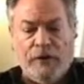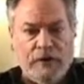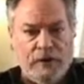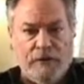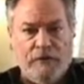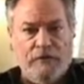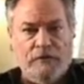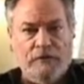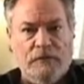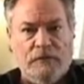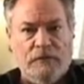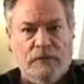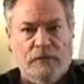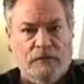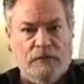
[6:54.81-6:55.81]
grid
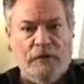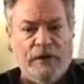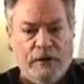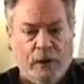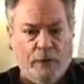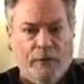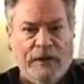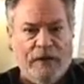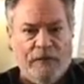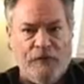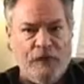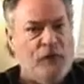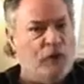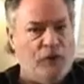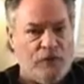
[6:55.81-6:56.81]

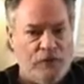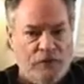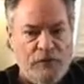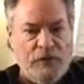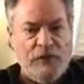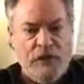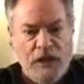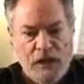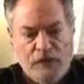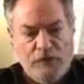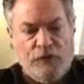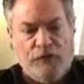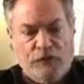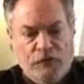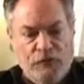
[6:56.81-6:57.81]
around the Earth,
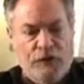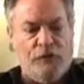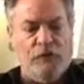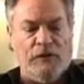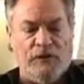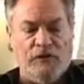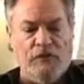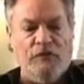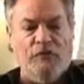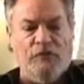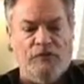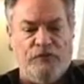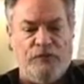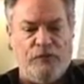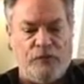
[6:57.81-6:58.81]
and you can literally
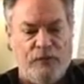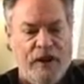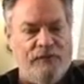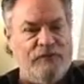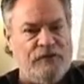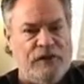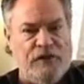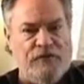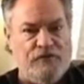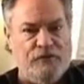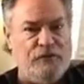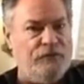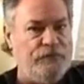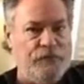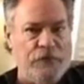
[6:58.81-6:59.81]
use the
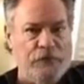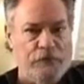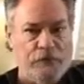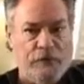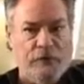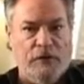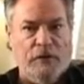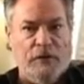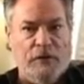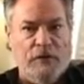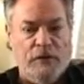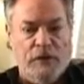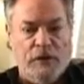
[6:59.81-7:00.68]
gravitational field